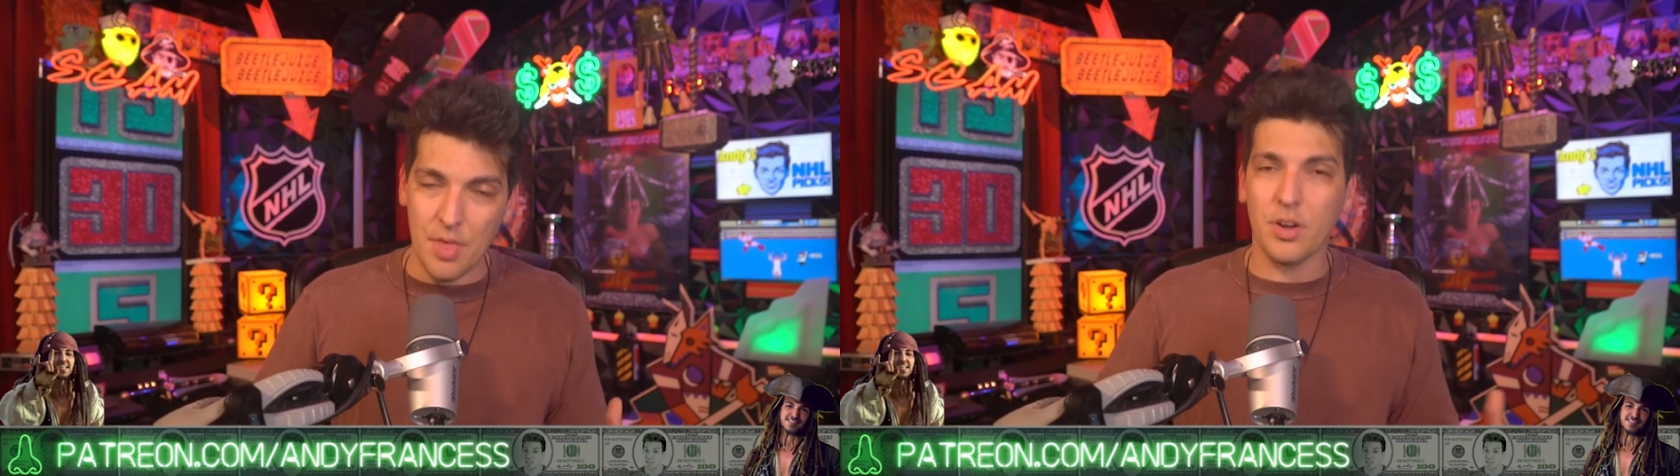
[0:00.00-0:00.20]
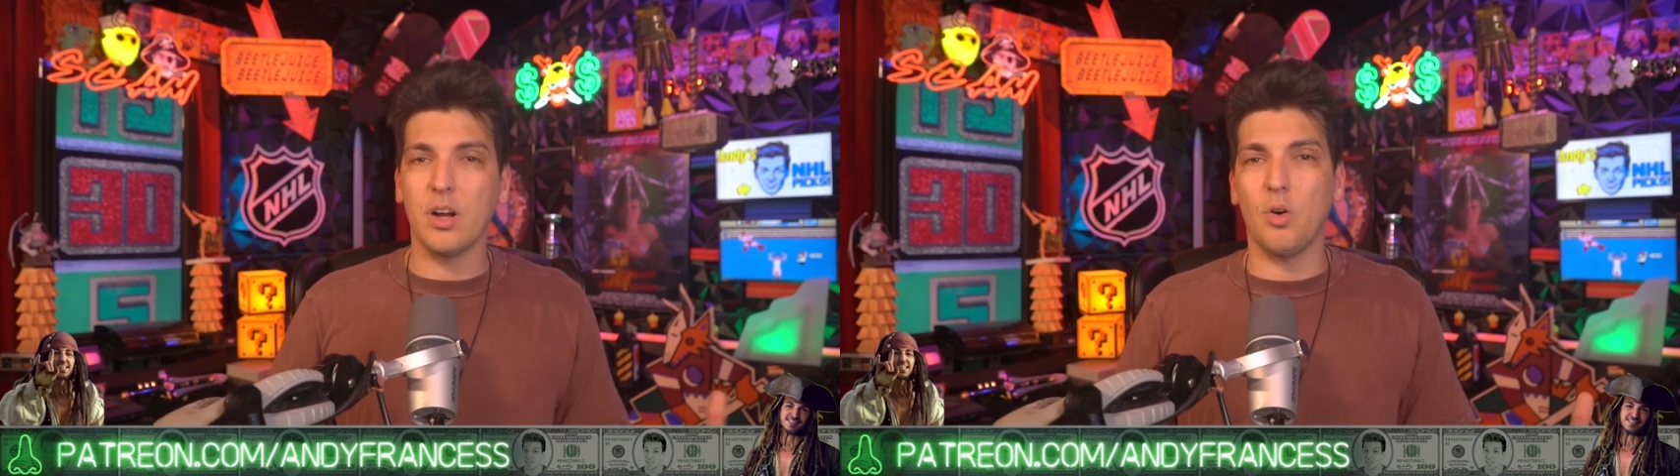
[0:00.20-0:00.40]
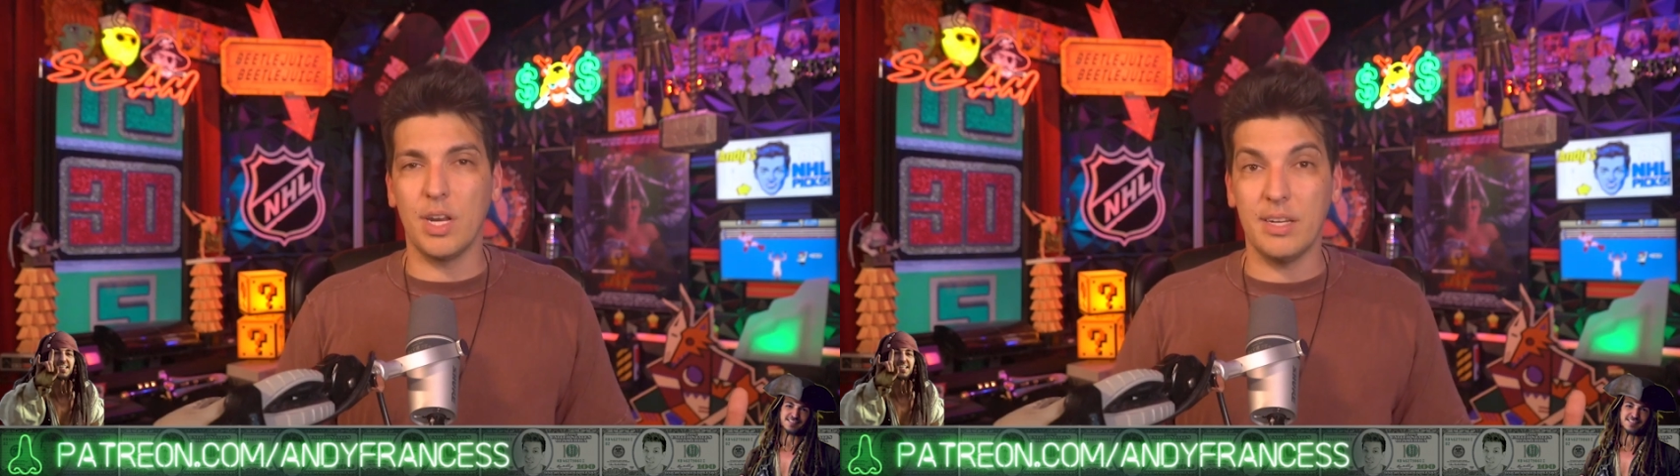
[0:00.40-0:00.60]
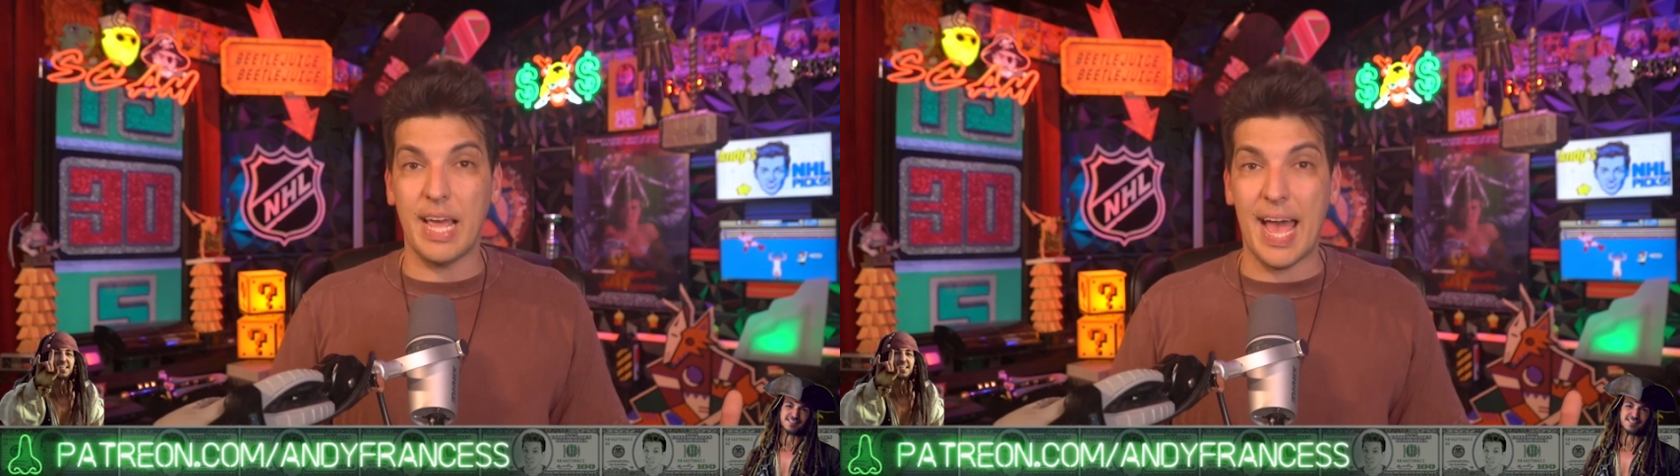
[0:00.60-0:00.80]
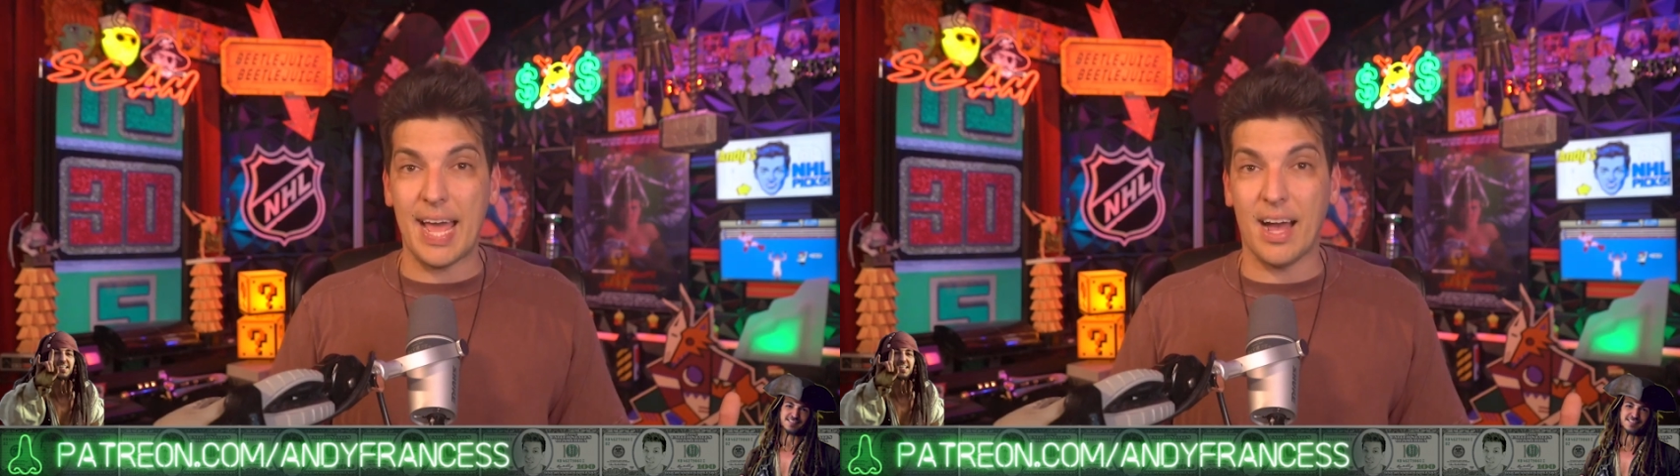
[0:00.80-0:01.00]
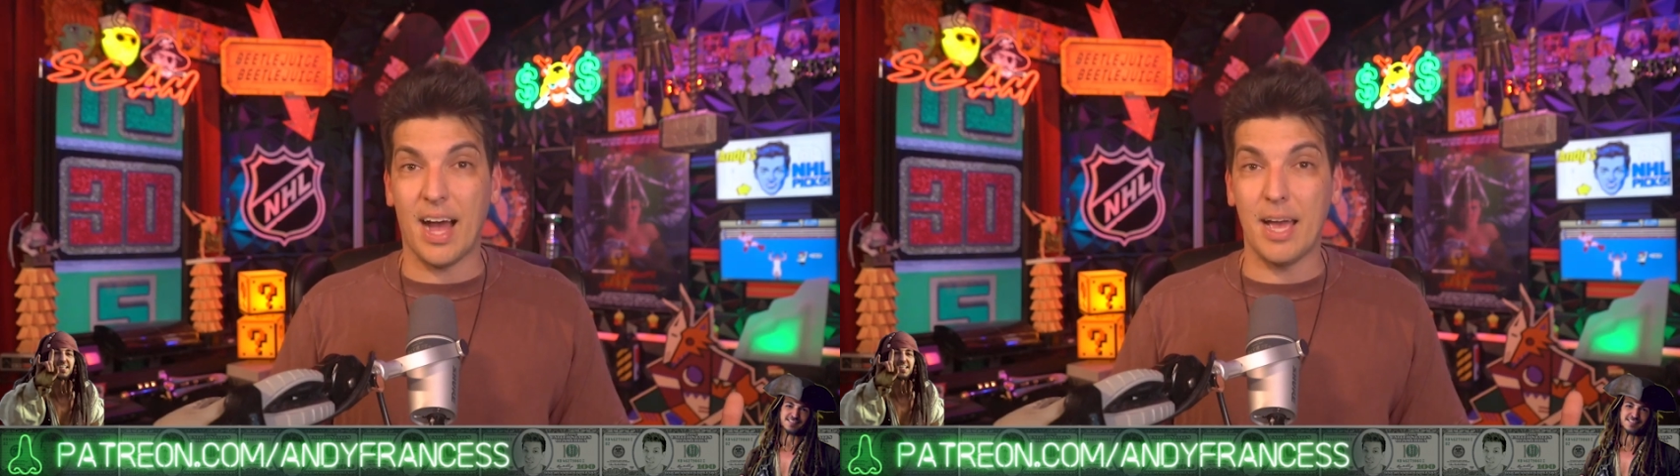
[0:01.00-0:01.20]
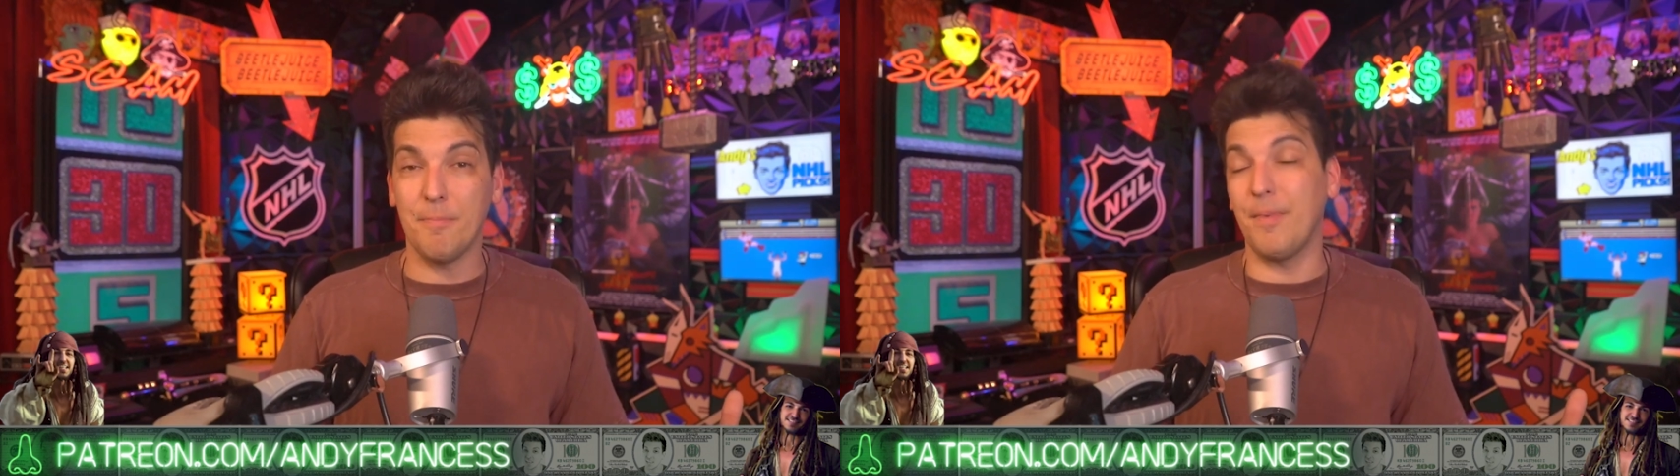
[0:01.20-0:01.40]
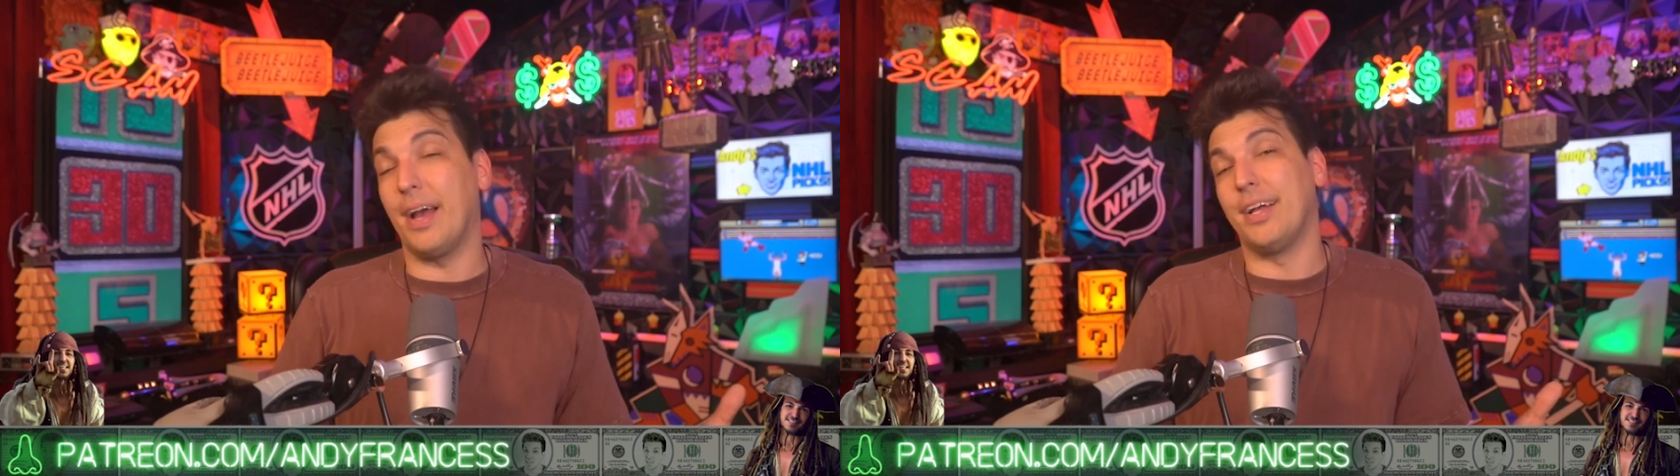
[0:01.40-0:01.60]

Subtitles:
they're going into Anaheim.